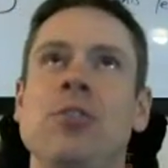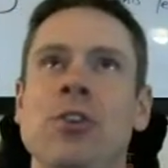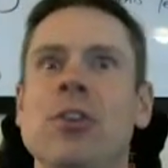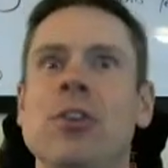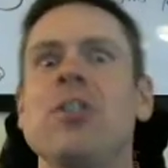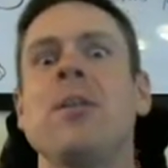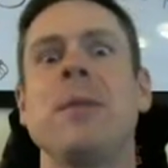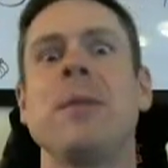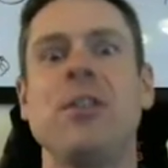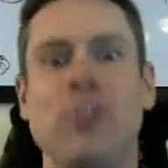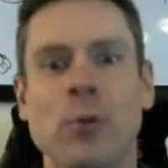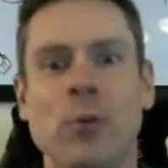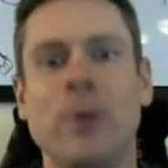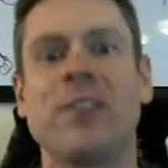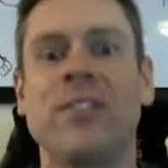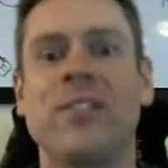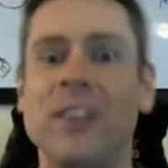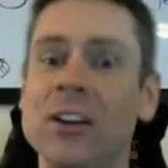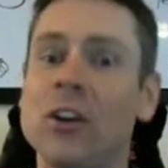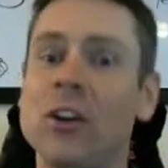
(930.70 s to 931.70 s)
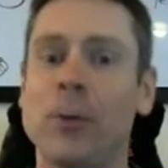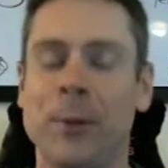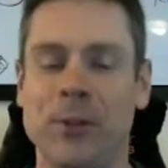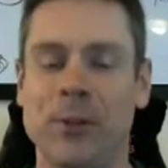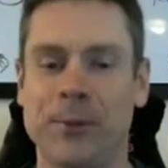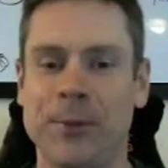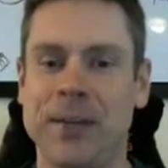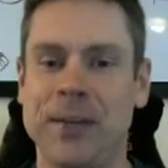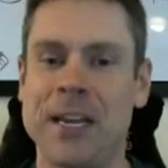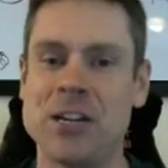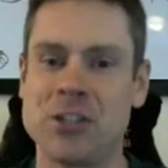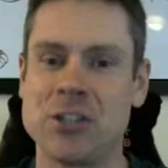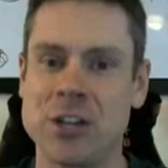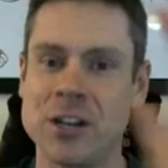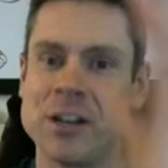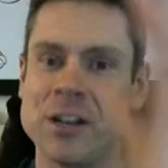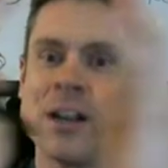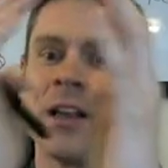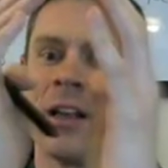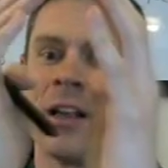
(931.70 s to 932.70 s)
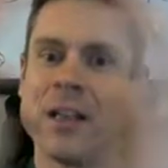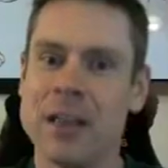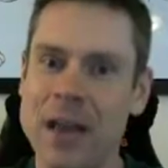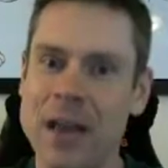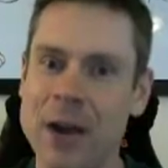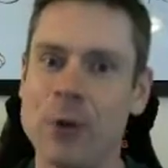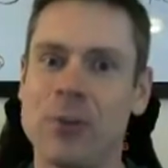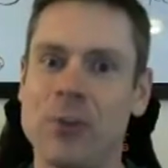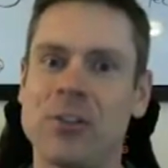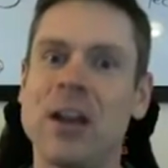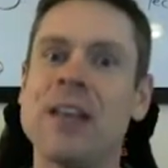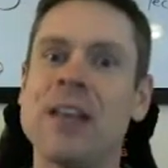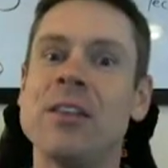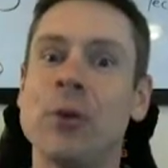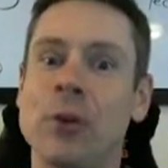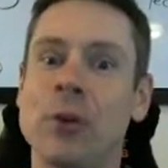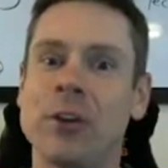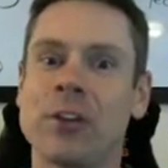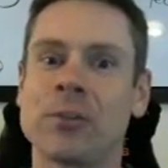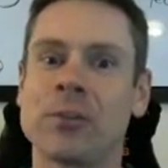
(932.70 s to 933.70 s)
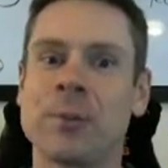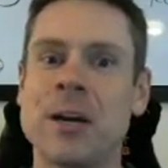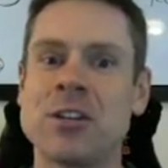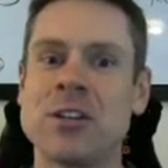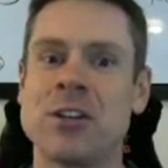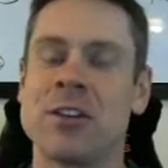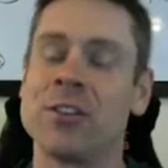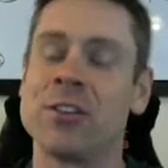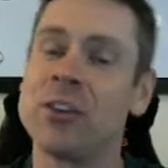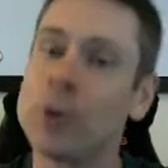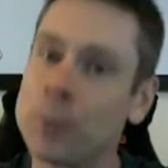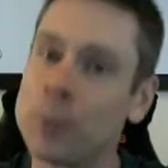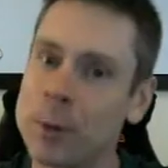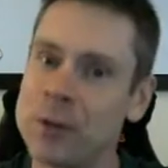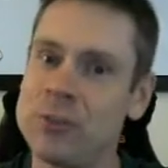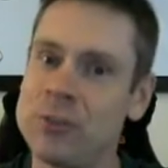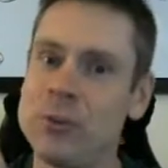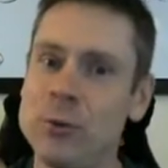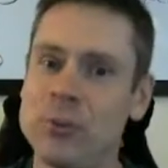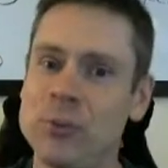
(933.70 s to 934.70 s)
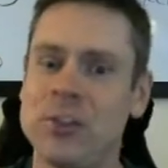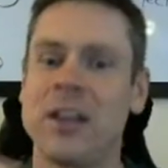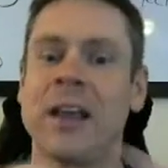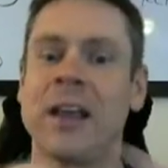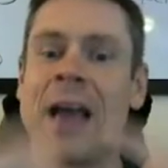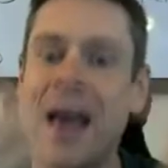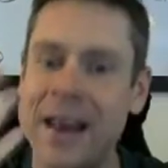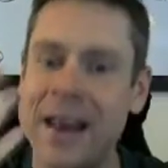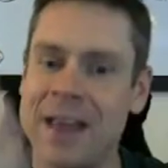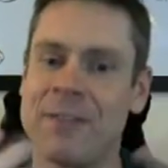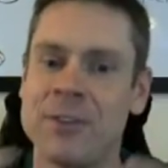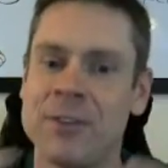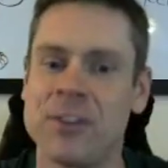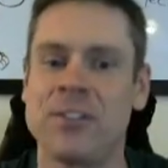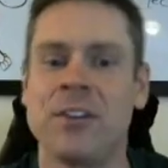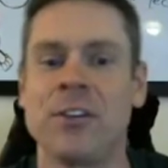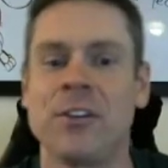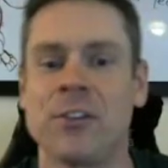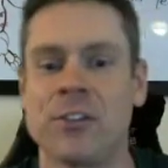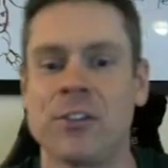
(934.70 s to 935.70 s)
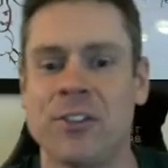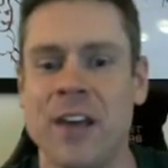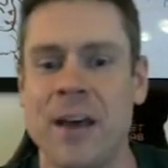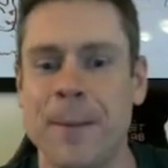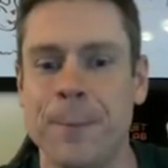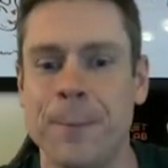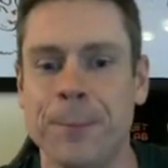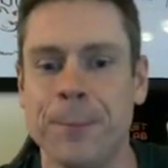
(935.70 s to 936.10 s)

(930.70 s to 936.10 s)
them into a single multiplication outside the whole expression. So you're reducing at every single step.